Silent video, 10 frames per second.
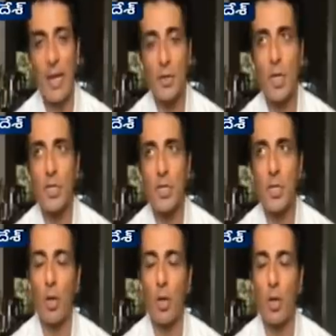education
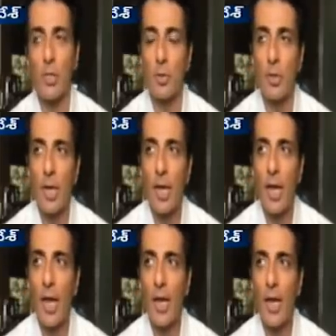also.
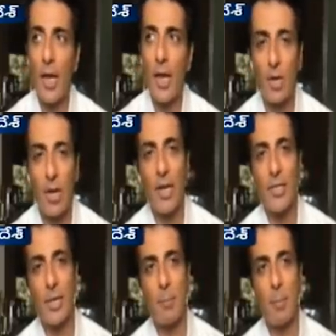And I realized
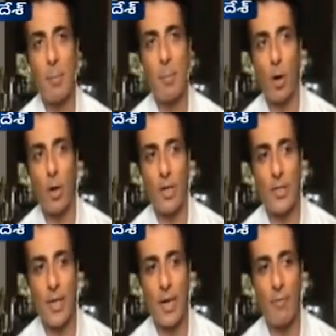that people thought that
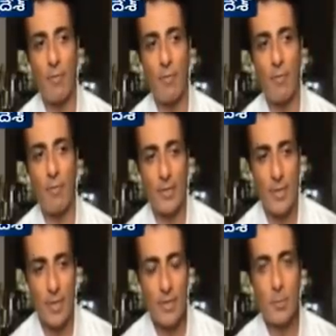second wave has
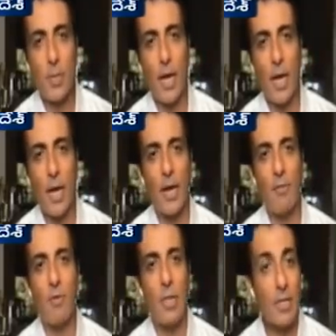subsided and
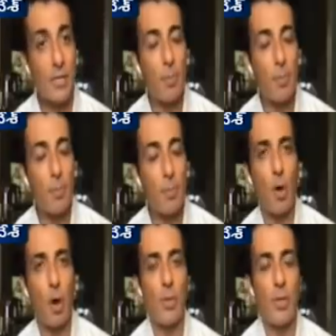everything is coming to
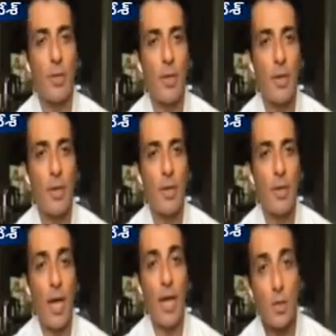normal.
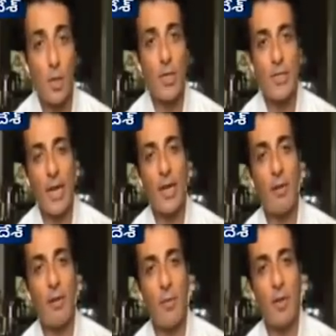Actually,
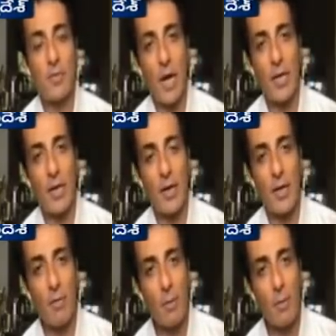second wave started
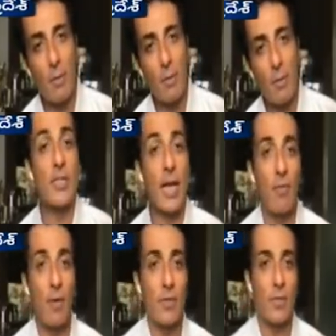even before the second
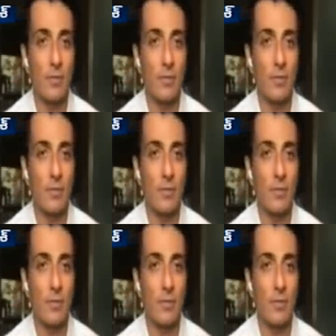wave